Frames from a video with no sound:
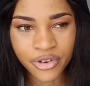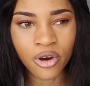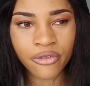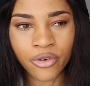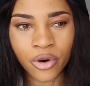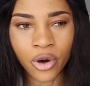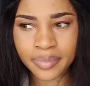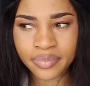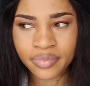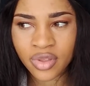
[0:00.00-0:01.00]

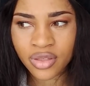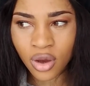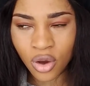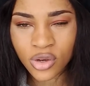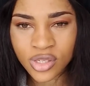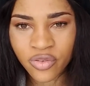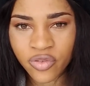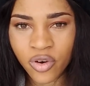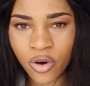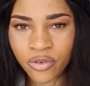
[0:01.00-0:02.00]
for the cost
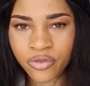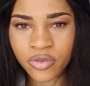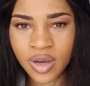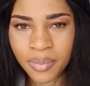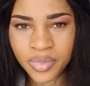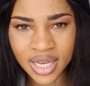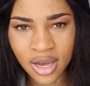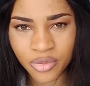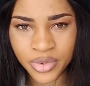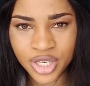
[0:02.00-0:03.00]
of campus
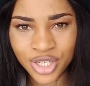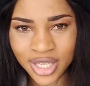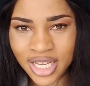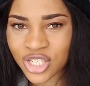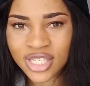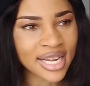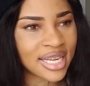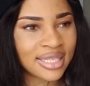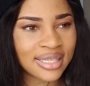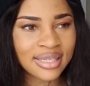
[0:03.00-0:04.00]
accommodation. They just said
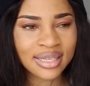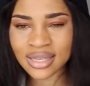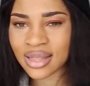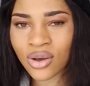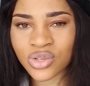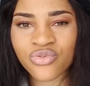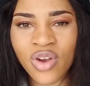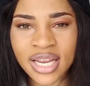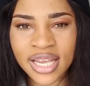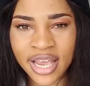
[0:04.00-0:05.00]
it's 60,000
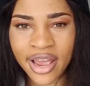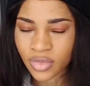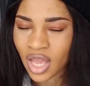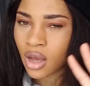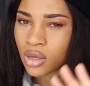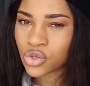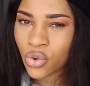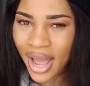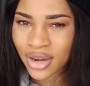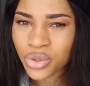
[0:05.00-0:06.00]
Rand a year. So
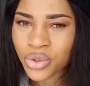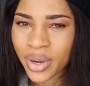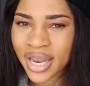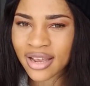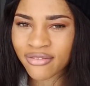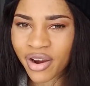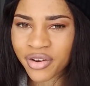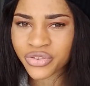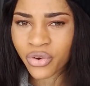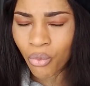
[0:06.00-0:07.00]
I don't know whether it
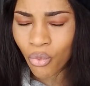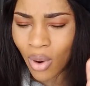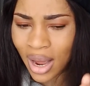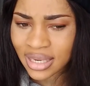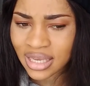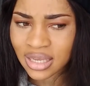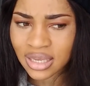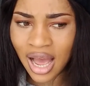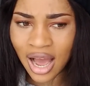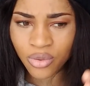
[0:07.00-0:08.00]
varies from one
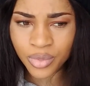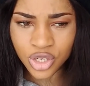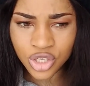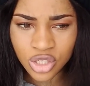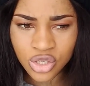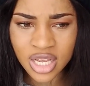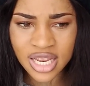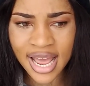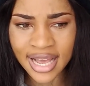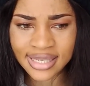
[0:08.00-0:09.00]
accommodation to the
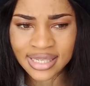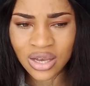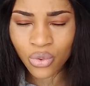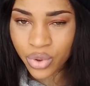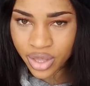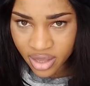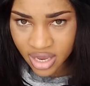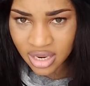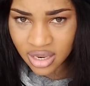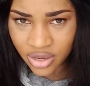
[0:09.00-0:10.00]
next
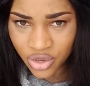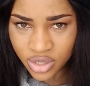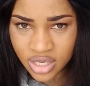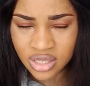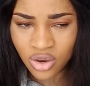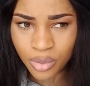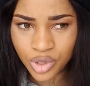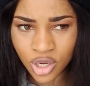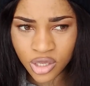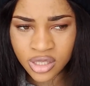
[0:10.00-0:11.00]
within the UCT
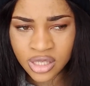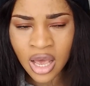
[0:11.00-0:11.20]
options,